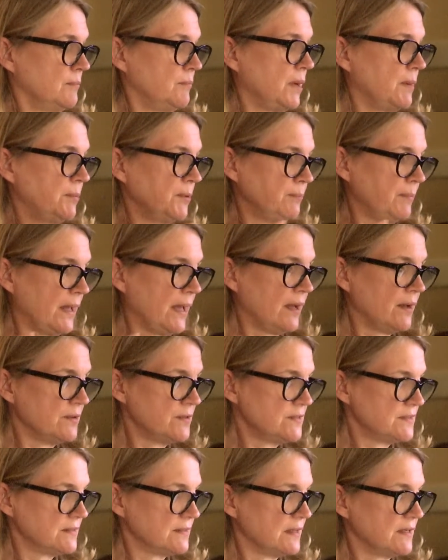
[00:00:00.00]
Puppet
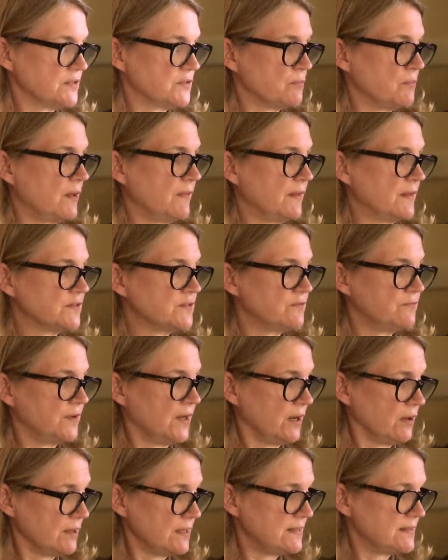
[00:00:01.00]
Pals is one that's
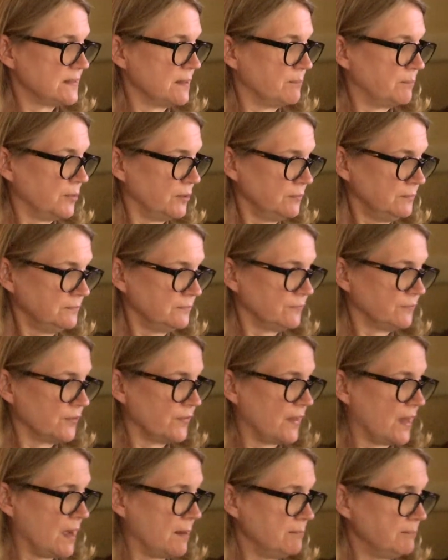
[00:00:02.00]
very simple for
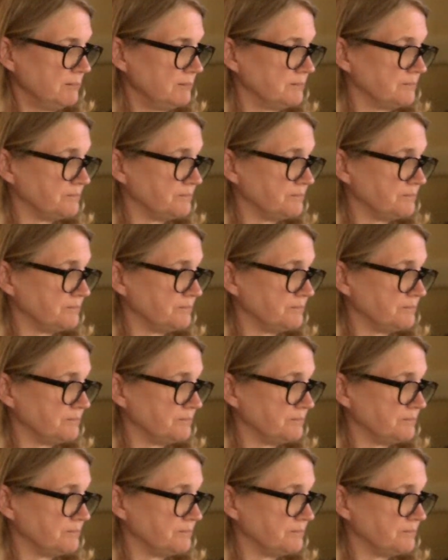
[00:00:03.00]
them.